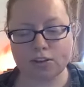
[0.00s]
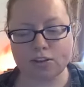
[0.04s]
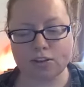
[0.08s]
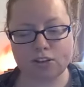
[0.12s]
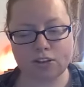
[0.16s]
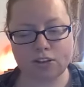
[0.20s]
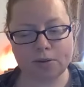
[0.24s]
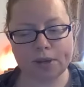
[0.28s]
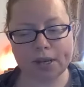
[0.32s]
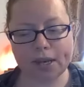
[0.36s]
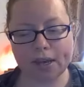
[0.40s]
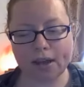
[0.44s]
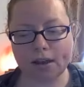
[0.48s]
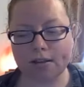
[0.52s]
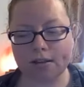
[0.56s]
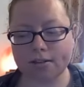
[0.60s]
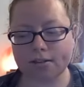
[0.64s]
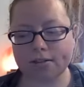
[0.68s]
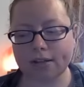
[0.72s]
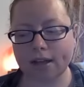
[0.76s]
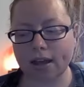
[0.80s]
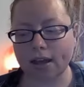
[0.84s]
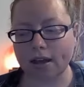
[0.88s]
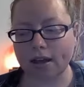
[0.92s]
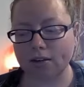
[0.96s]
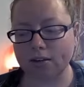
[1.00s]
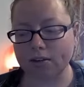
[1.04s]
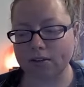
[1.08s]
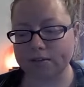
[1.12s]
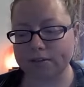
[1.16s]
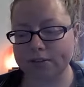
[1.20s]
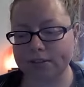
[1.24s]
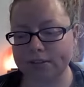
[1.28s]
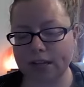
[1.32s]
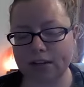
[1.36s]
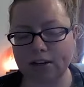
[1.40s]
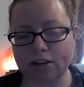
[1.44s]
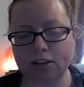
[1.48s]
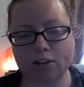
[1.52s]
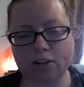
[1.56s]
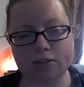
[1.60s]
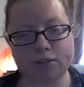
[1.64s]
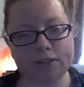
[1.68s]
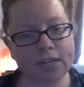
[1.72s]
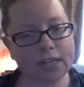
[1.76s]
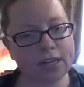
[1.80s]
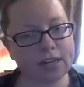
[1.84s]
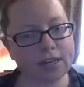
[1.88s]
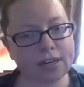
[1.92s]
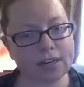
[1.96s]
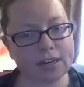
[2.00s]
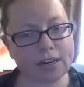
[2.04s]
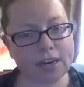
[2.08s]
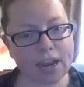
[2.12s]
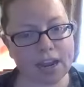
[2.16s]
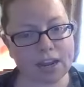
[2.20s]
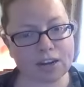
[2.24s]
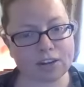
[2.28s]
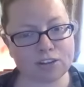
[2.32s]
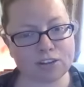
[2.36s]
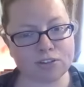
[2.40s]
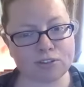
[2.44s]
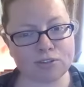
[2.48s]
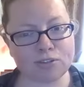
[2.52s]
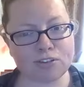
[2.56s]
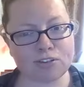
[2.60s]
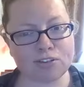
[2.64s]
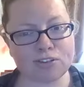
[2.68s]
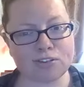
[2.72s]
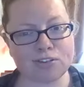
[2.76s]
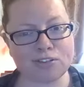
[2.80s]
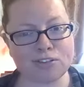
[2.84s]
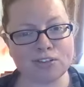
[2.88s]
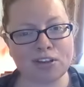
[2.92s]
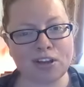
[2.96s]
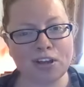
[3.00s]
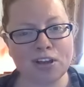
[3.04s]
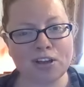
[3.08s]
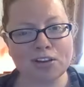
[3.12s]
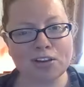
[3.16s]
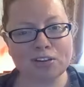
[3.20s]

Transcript: doing it ourselves, and using natural